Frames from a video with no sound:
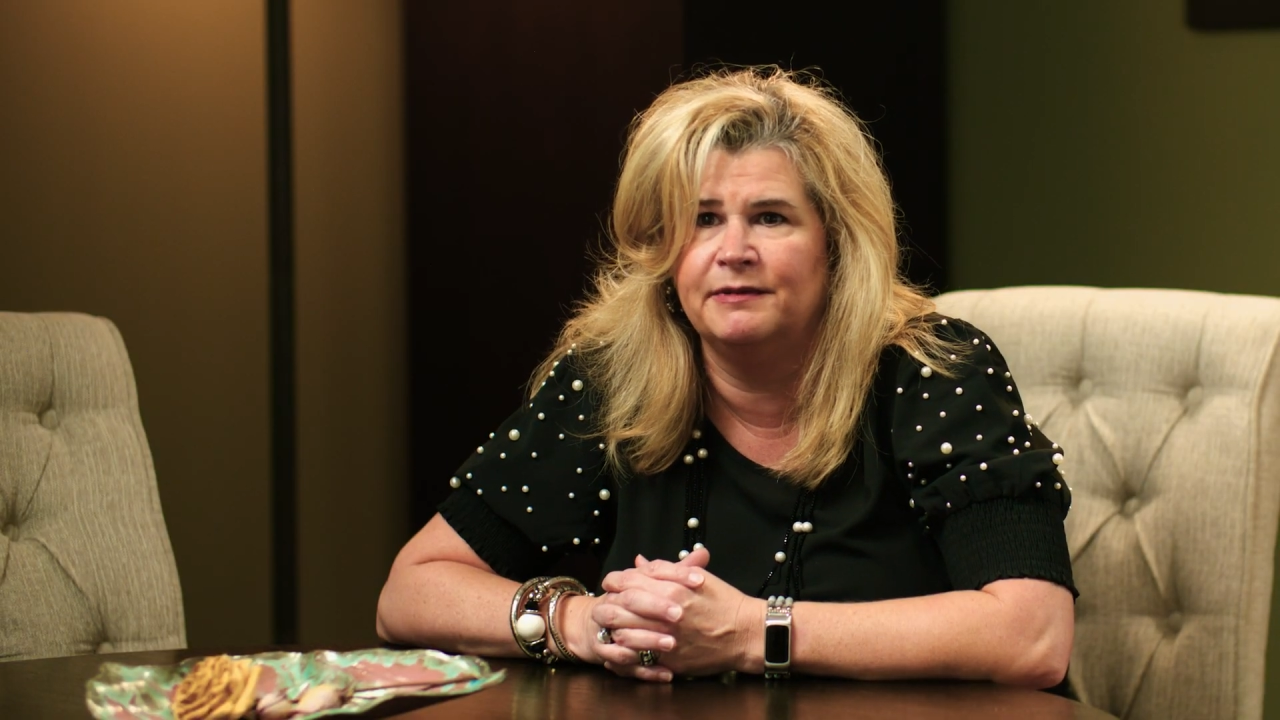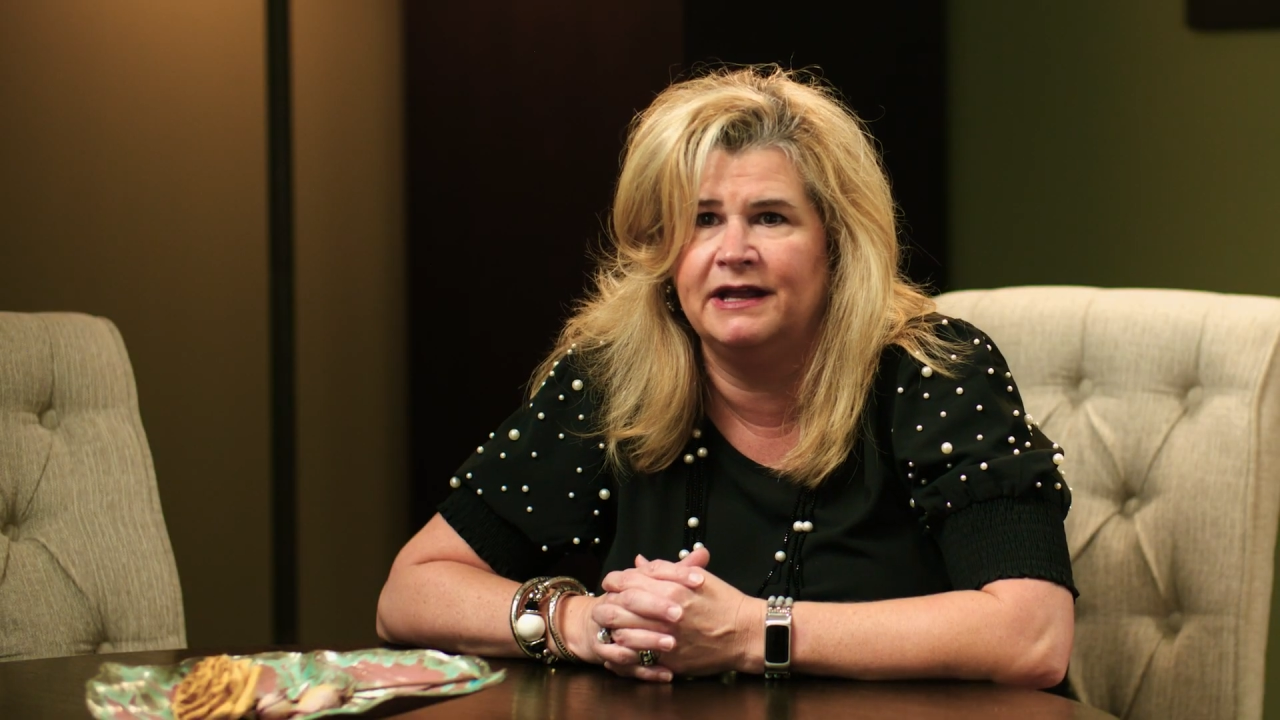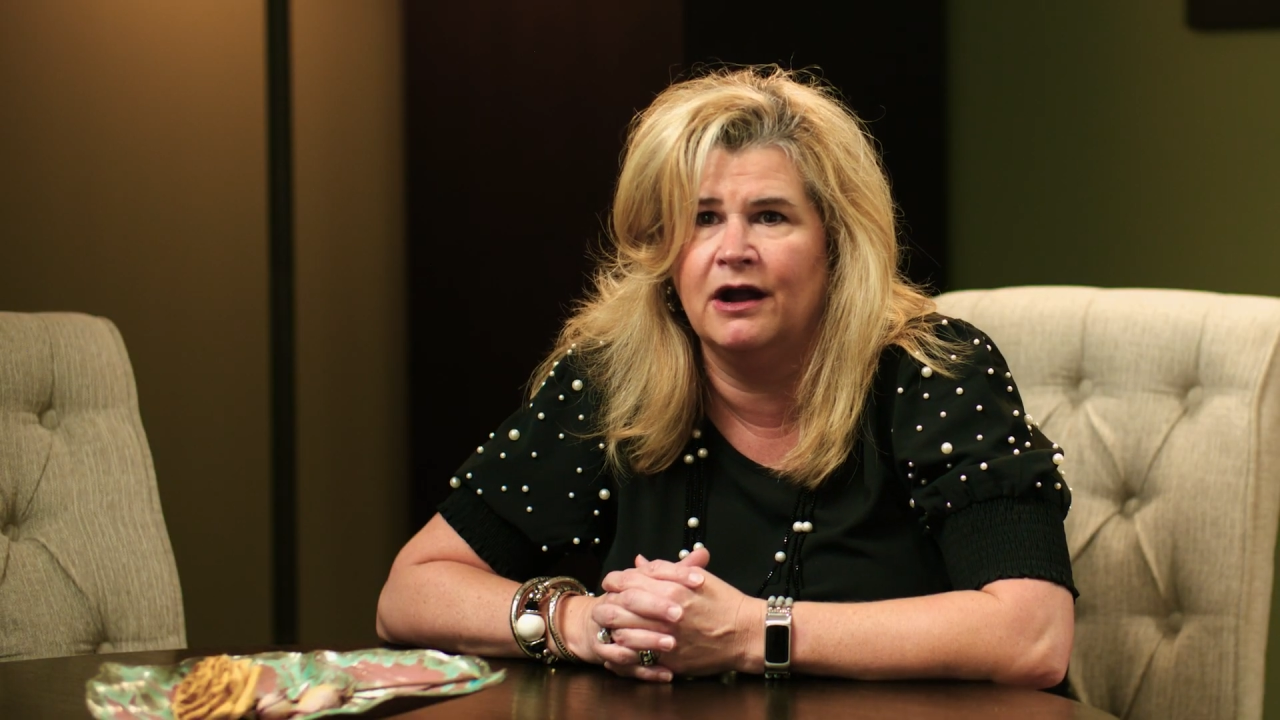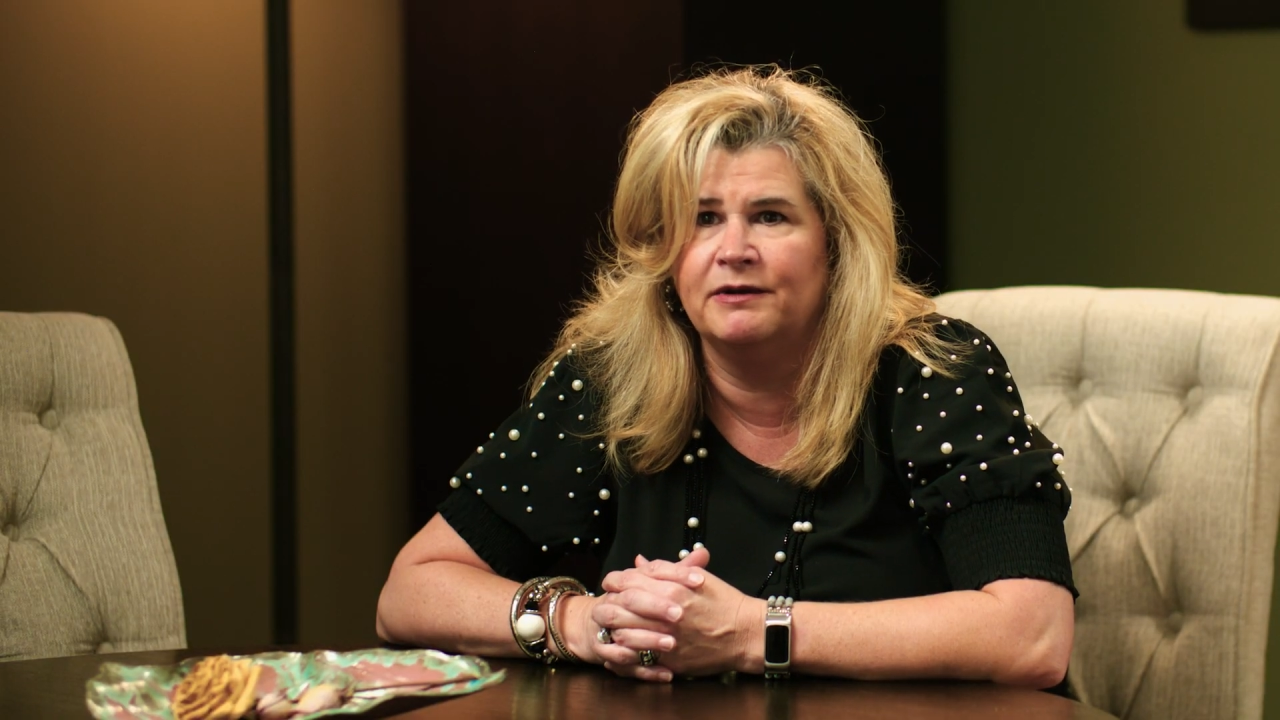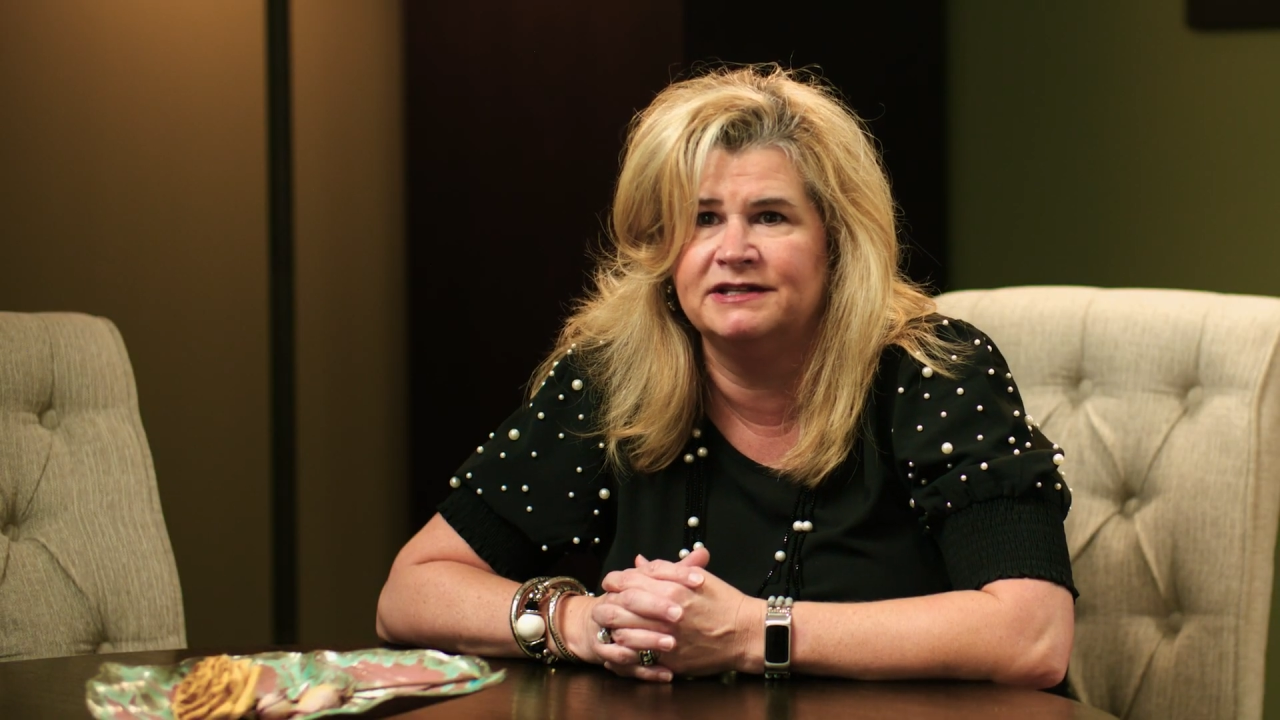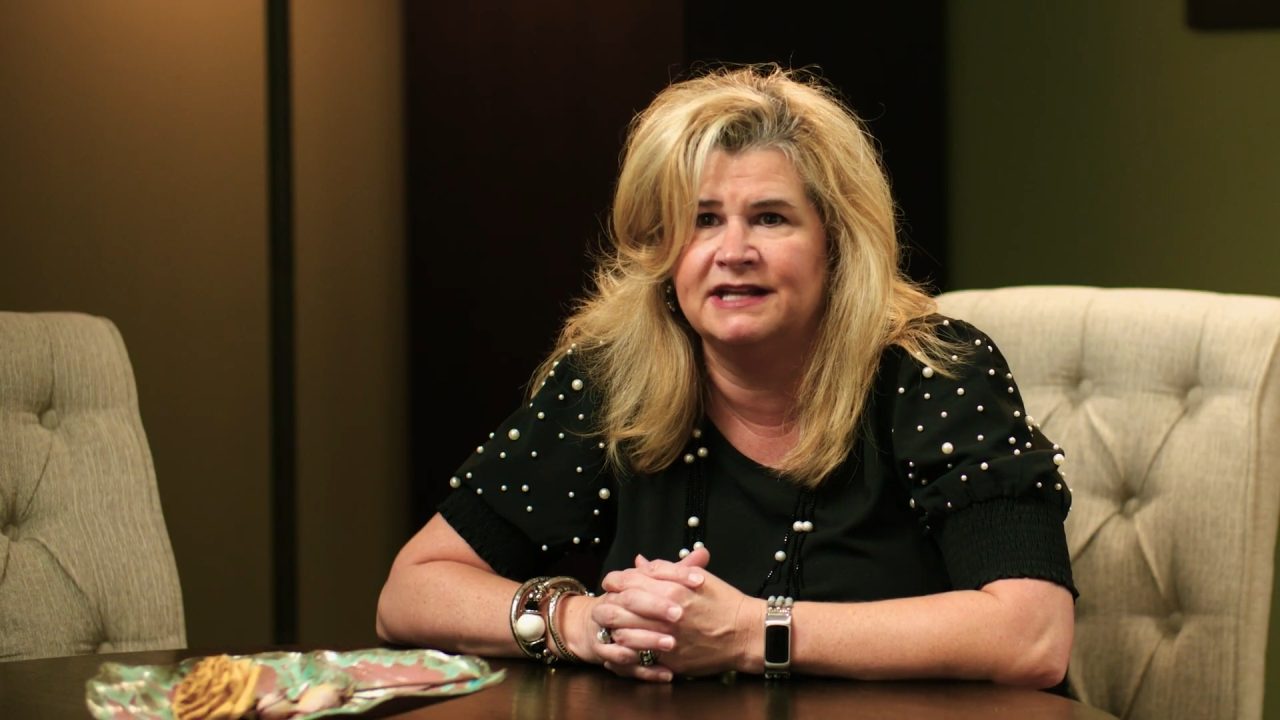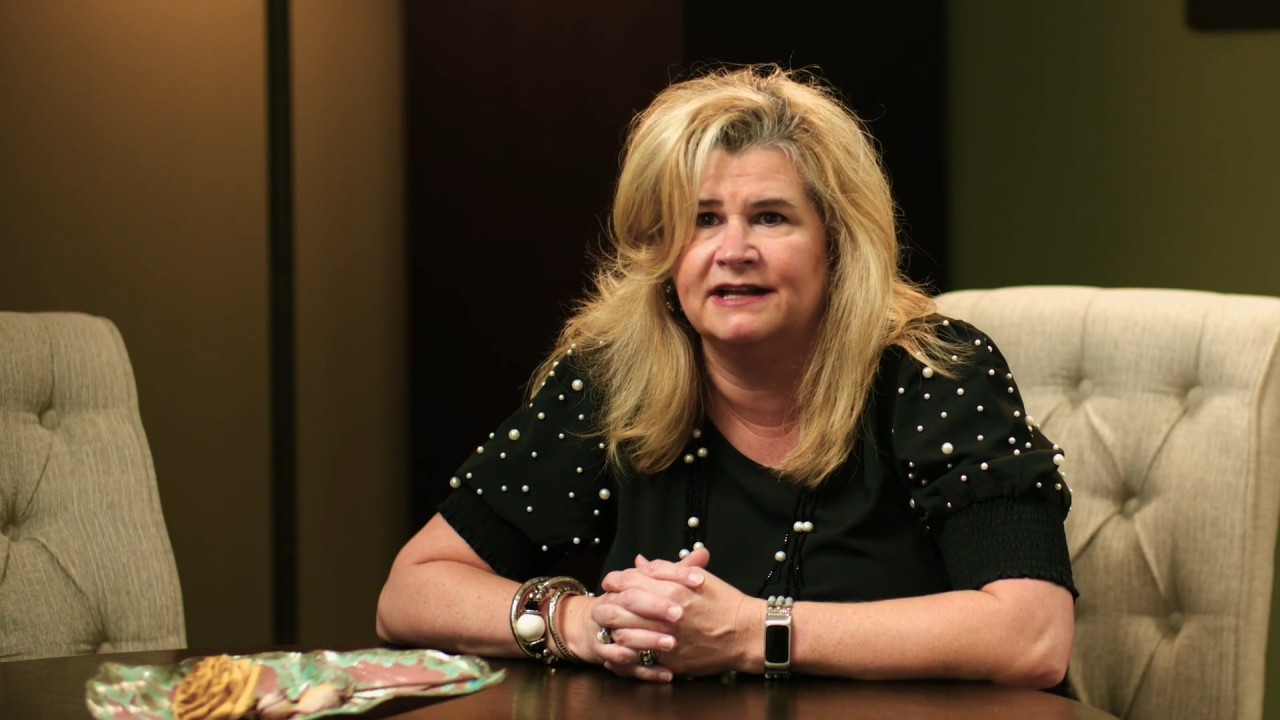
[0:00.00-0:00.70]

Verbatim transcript: but he always